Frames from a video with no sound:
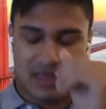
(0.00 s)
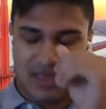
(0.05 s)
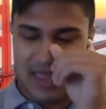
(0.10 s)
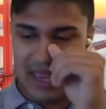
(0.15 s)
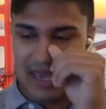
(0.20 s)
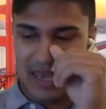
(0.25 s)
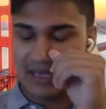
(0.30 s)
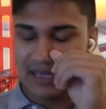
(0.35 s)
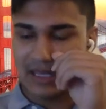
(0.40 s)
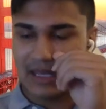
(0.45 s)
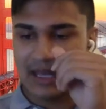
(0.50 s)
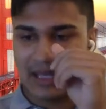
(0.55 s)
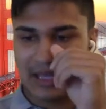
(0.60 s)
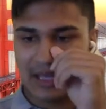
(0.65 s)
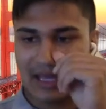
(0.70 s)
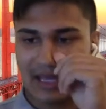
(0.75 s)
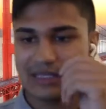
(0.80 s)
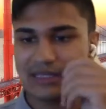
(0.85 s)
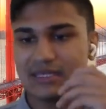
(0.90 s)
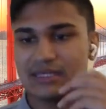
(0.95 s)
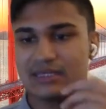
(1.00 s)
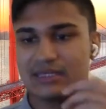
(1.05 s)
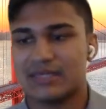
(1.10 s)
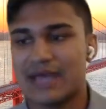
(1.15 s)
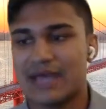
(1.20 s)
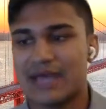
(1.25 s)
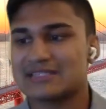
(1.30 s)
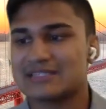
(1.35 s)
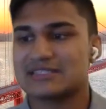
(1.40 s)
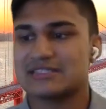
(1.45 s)
And I think
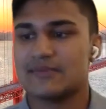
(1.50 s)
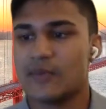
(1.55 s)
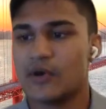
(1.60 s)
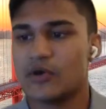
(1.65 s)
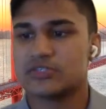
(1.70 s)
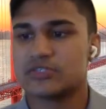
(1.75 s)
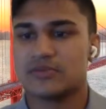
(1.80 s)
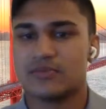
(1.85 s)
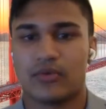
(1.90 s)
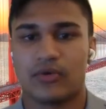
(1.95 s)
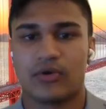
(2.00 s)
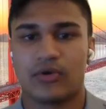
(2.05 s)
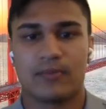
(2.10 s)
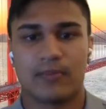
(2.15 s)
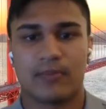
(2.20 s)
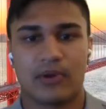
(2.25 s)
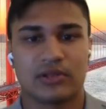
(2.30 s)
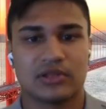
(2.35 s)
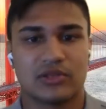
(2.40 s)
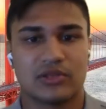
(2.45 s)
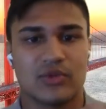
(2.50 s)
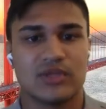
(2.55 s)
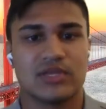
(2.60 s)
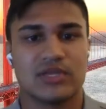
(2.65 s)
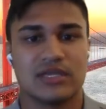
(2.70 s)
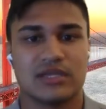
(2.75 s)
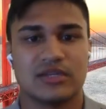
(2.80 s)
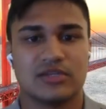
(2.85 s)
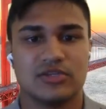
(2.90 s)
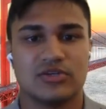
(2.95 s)
that's the most important part that we
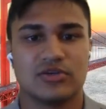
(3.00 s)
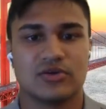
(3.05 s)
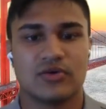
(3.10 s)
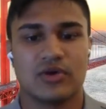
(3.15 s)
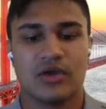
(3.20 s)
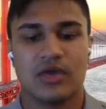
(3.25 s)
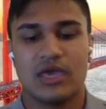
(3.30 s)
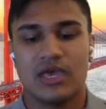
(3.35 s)
need to do,